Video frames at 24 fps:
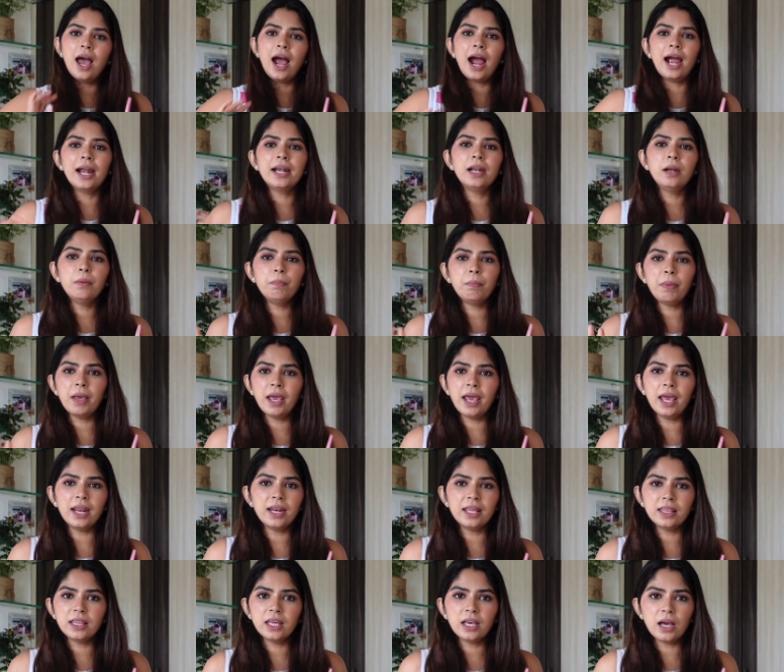I didn't pay
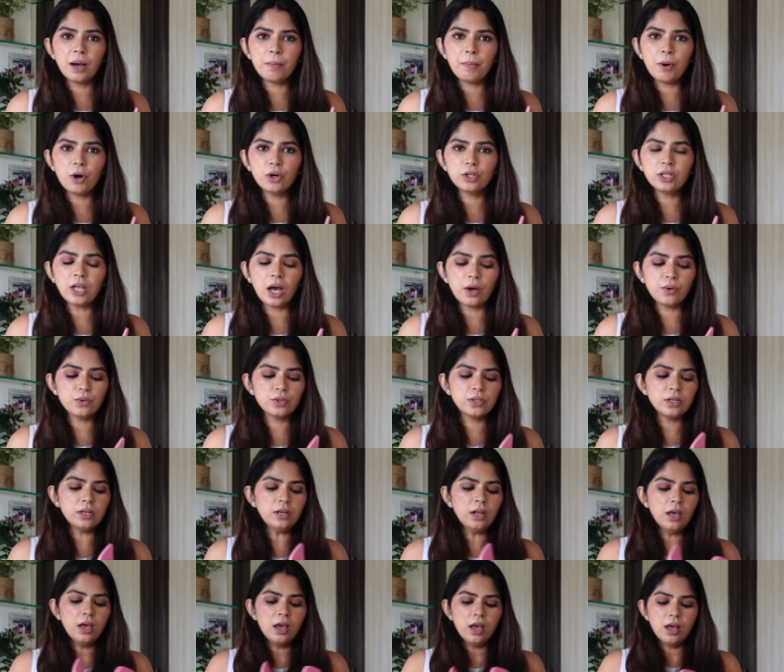anything about
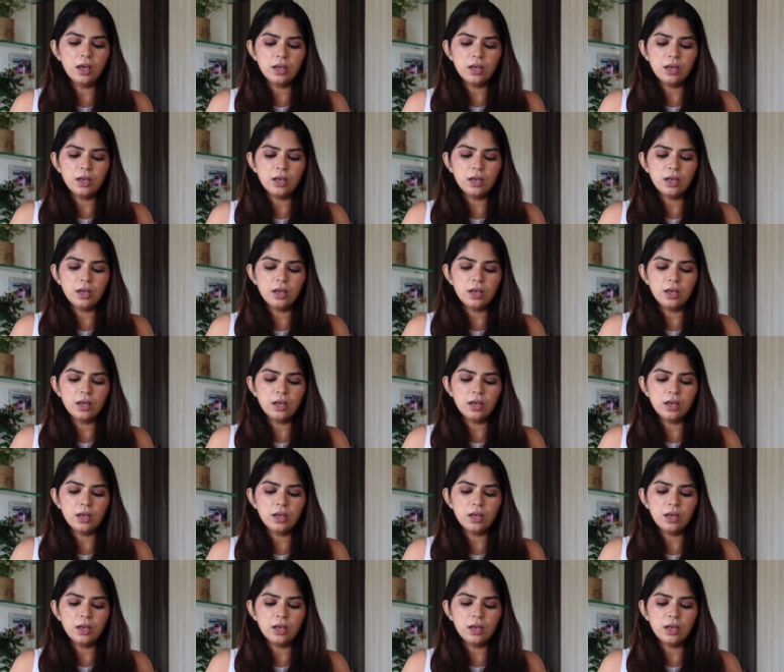1000.